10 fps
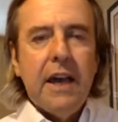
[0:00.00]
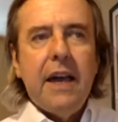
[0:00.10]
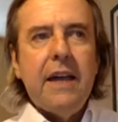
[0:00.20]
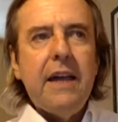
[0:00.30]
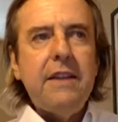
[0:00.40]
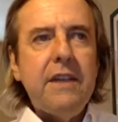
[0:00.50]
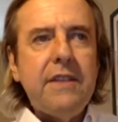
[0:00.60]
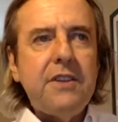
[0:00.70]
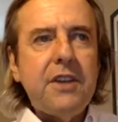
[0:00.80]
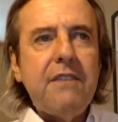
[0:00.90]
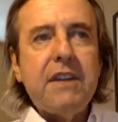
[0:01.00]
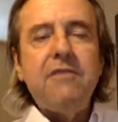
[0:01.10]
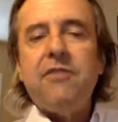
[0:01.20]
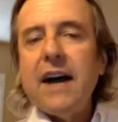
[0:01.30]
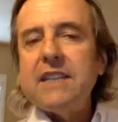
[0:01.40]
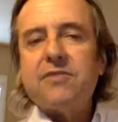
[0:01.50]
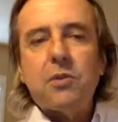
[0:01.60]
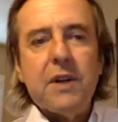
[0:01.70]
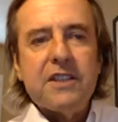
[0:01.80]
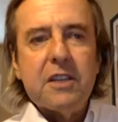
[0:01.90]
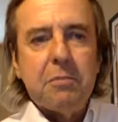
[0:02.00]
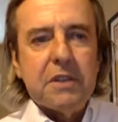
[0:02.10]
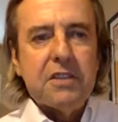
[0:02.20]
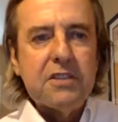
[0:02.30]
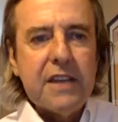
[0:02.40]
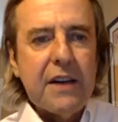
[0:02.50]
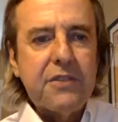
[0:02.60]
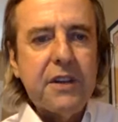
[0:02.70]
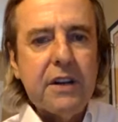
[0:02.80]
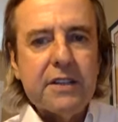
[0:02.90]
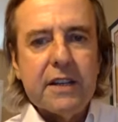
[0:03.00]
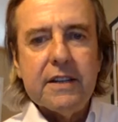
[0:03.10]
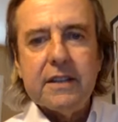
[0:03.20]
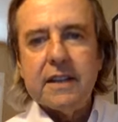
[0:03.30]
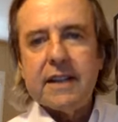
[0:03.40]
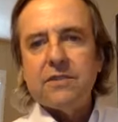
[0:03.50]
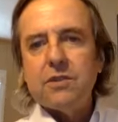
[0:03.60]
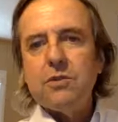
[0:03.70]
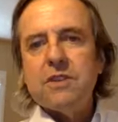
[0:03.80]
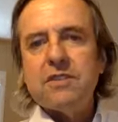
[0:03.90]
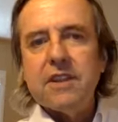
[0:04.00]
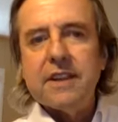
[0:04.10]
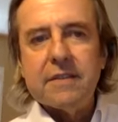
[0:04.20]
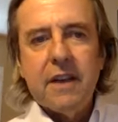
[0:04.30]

And then do you have any advice for racing businesses out there to get through this thing?